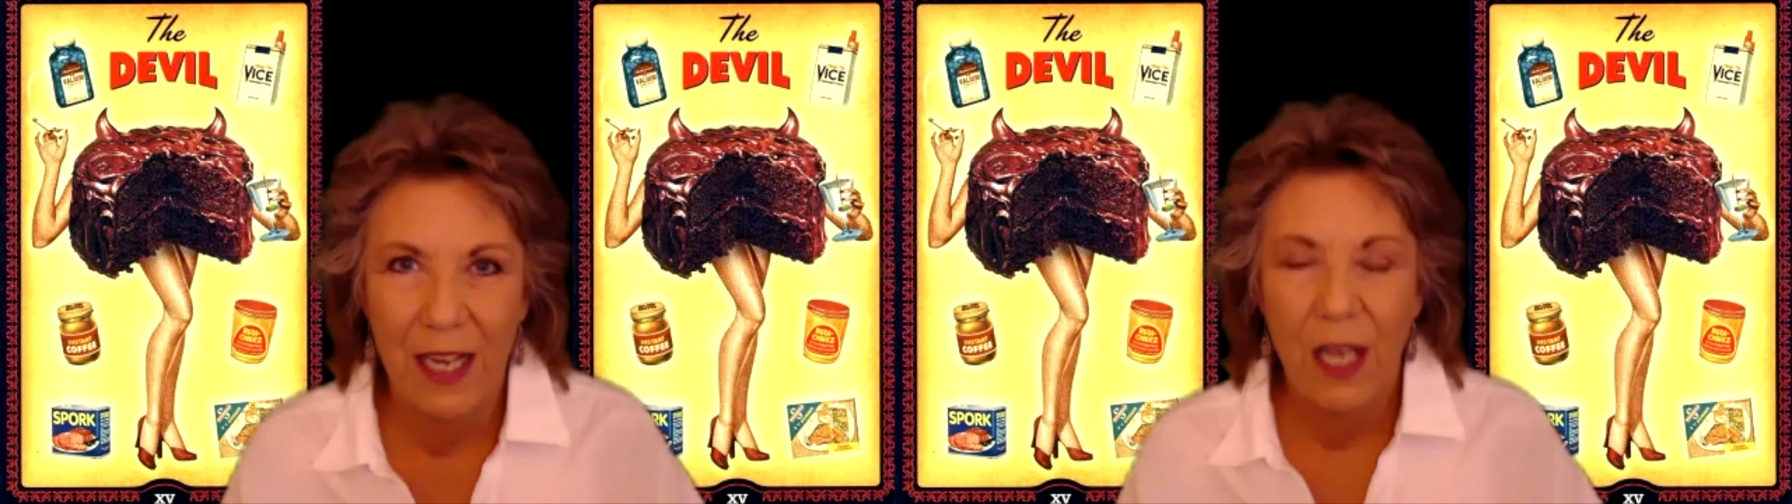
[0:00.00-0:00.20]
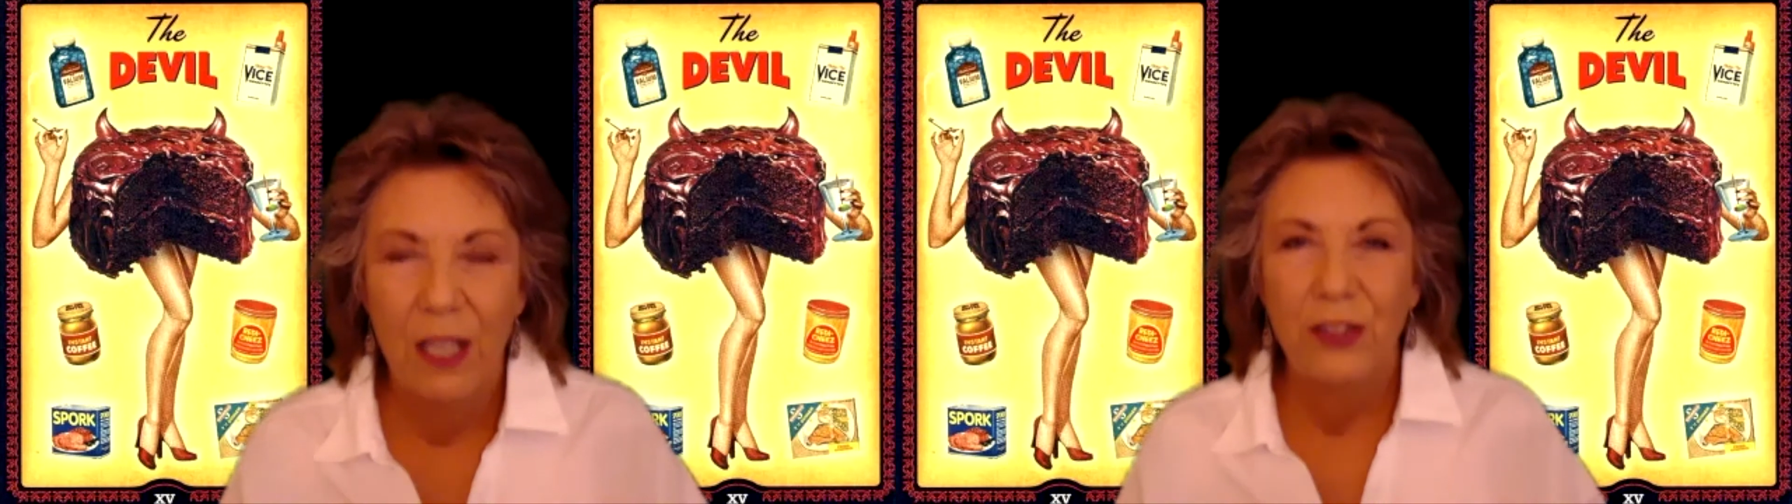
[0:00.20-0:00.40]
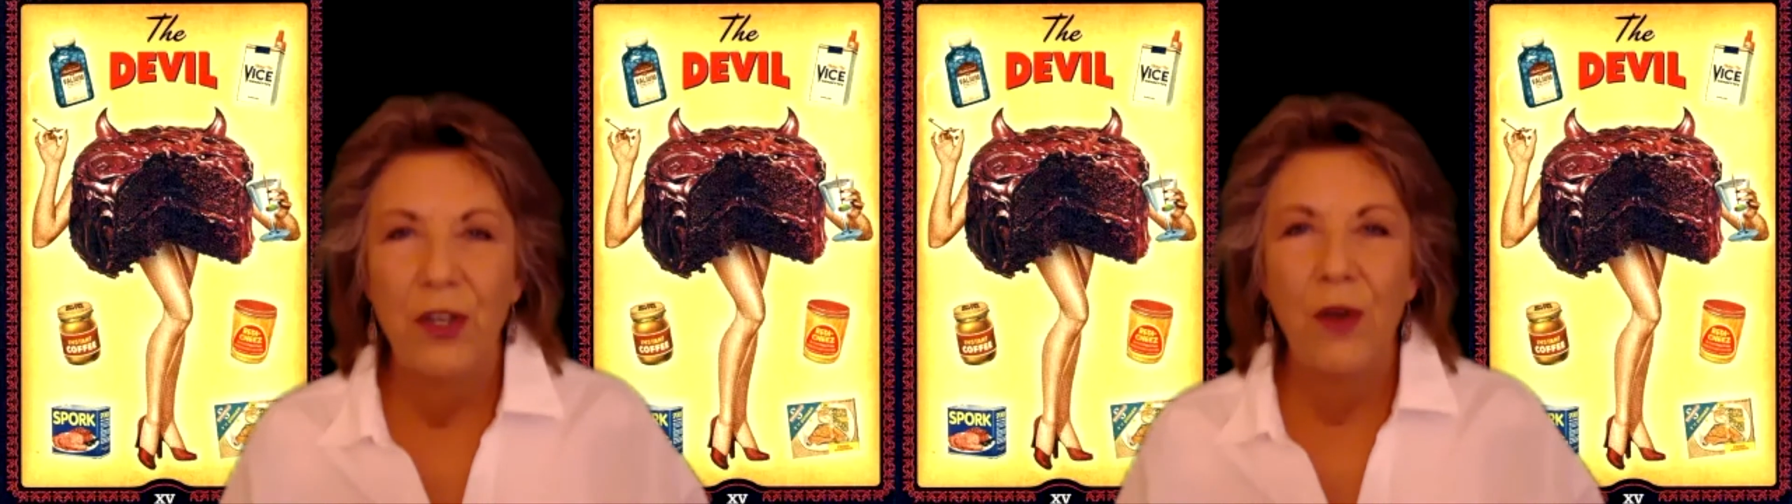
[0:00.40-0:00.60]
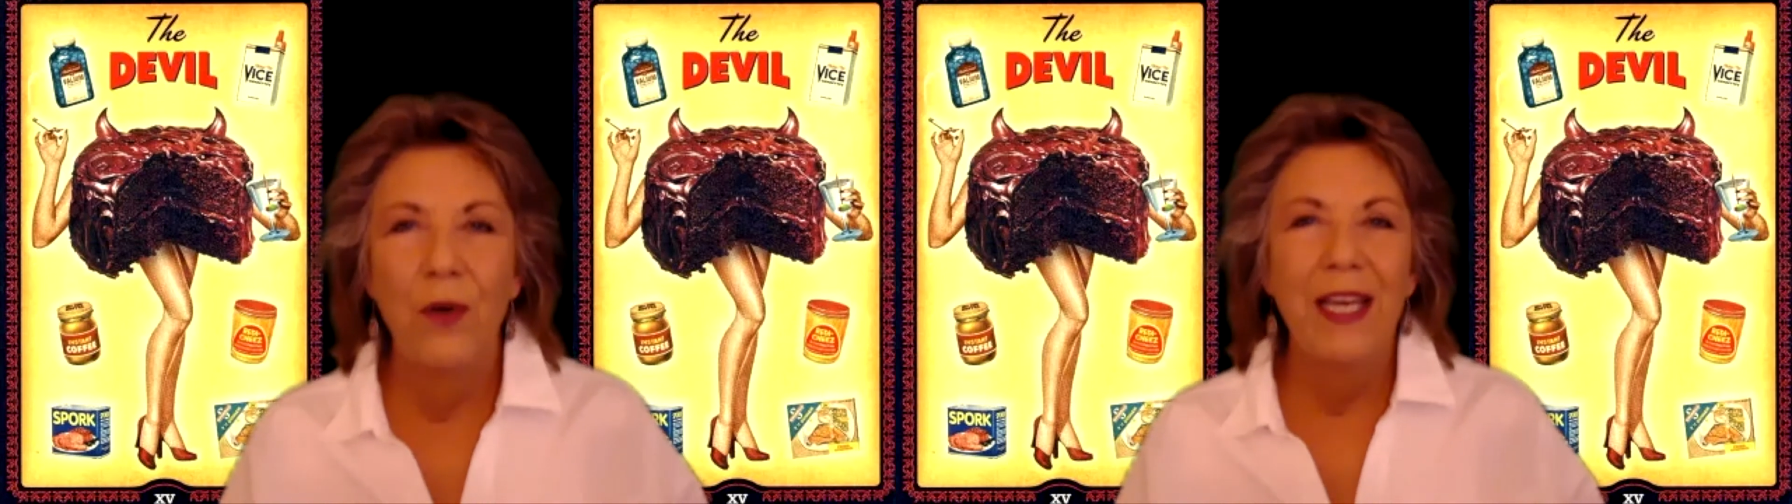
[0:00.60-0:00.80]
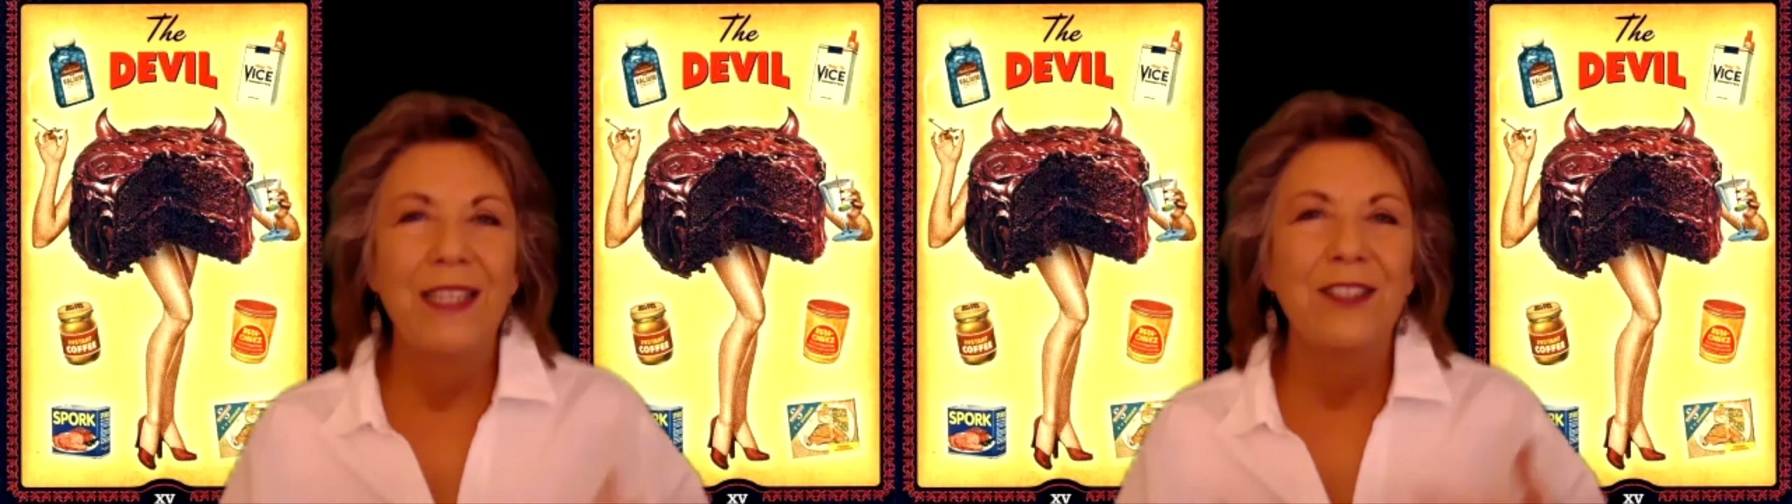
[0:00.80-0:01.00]
So
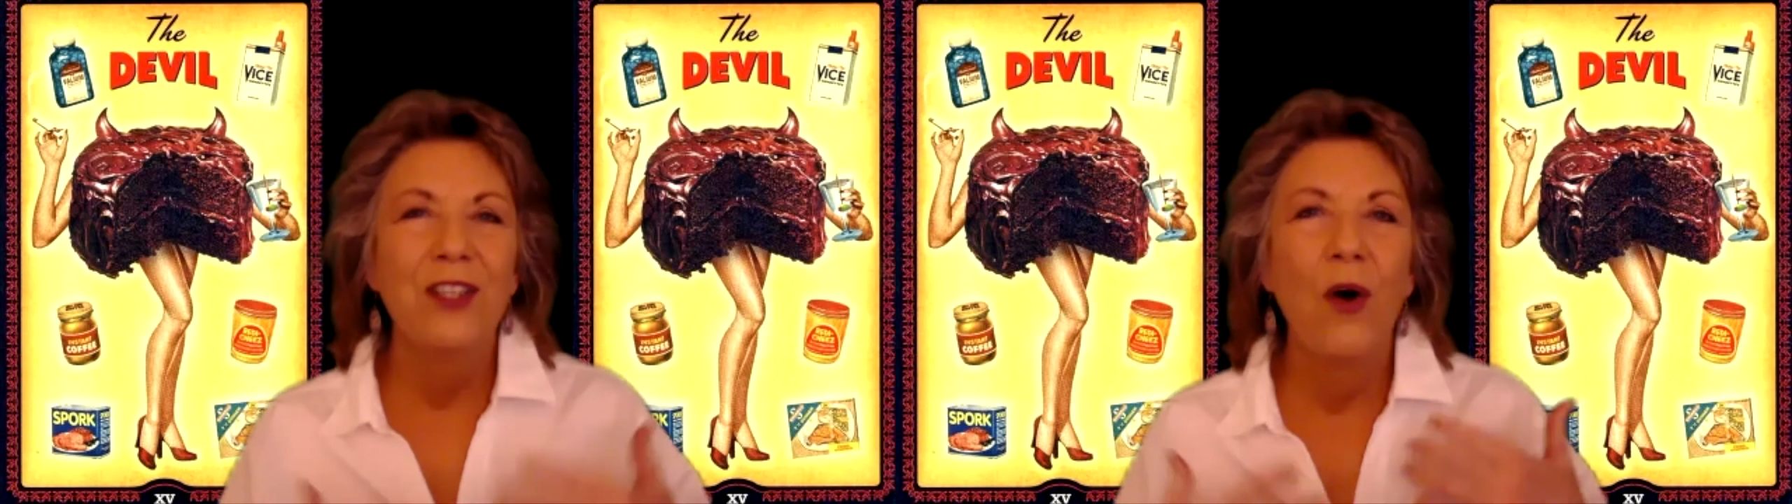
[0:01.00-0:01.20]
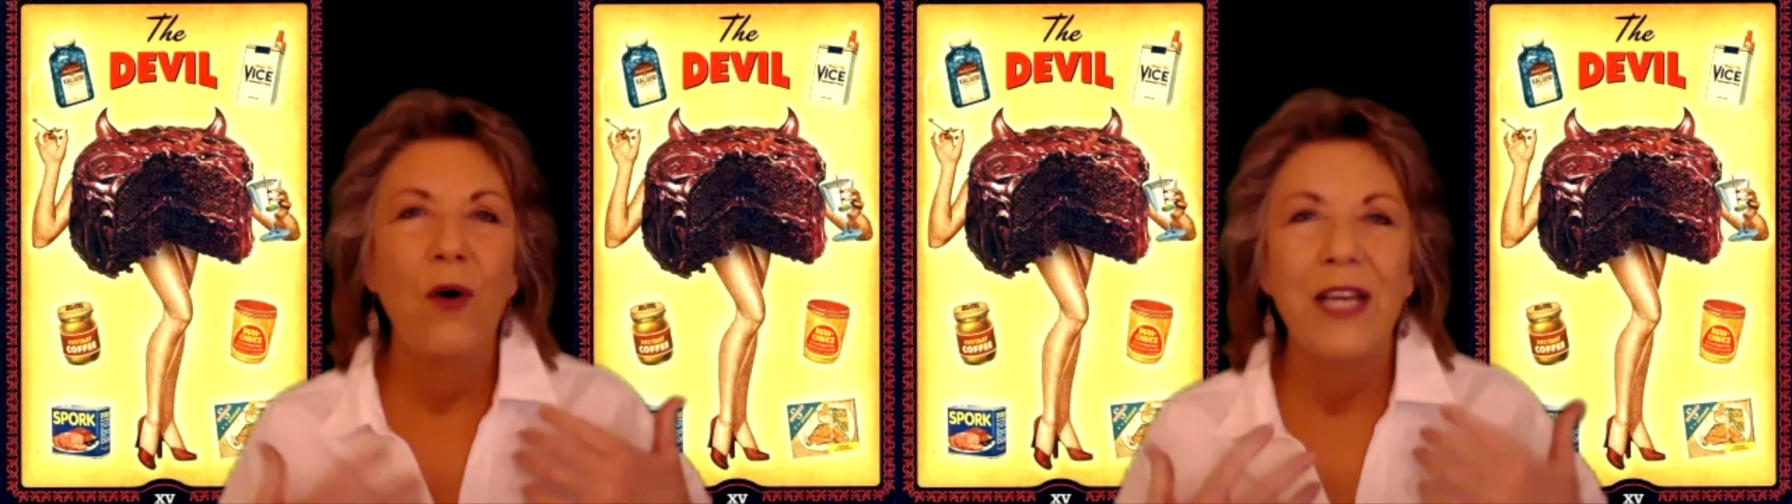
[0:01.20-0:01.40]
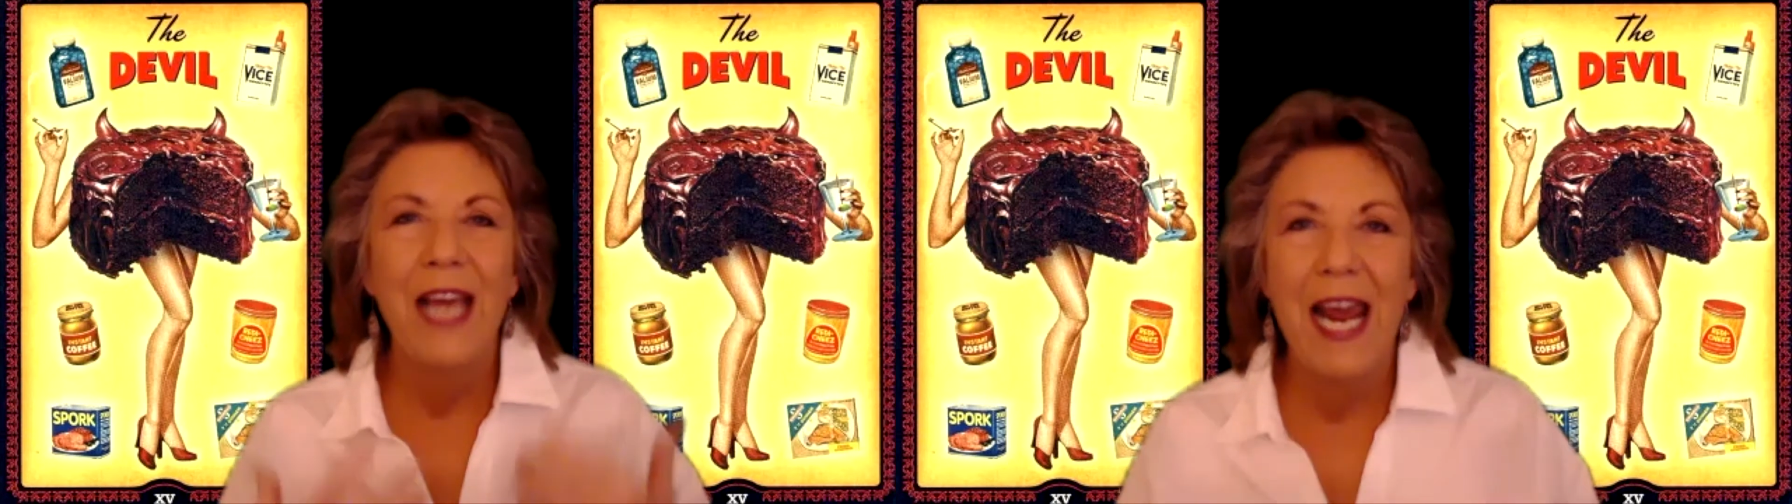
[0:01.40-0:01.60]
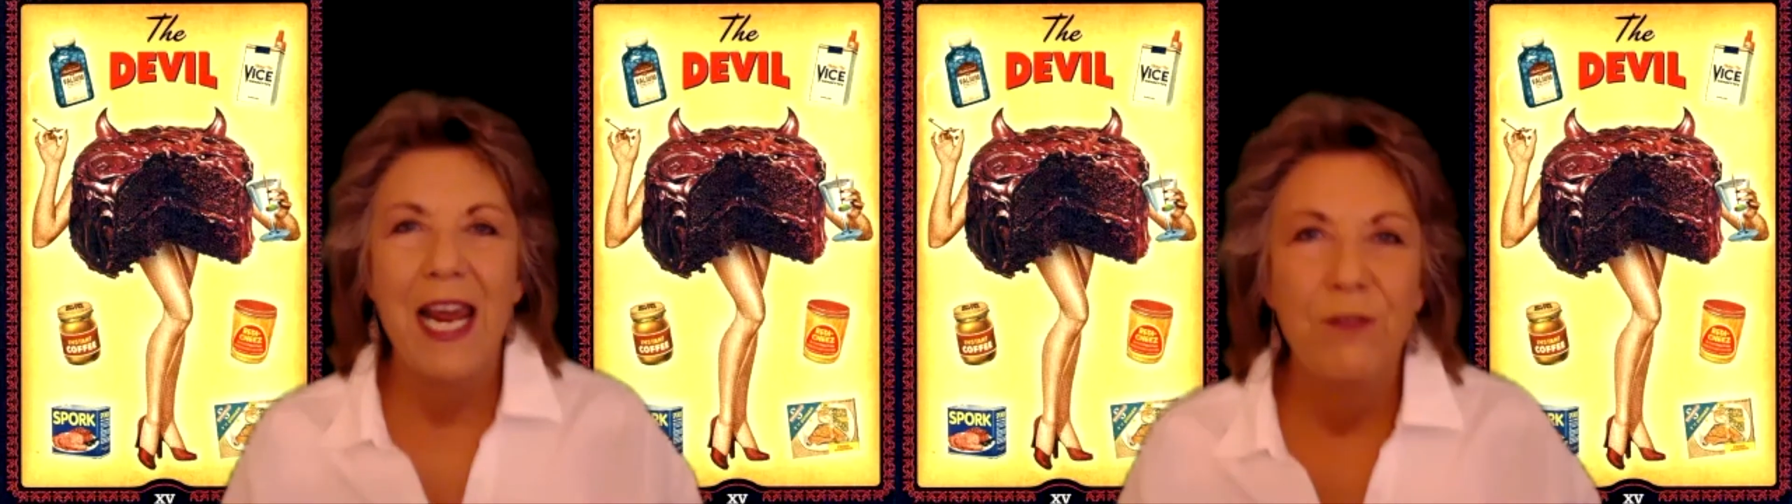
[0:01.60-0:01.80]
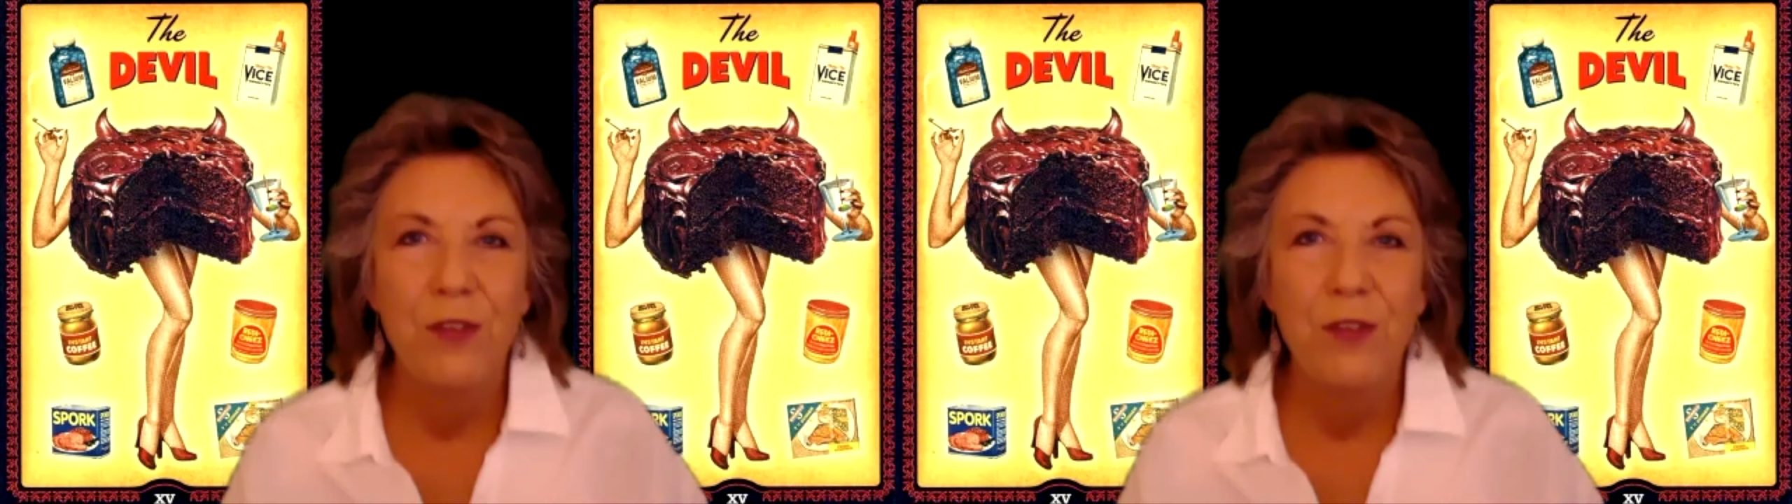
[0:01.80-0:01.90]
it's okay if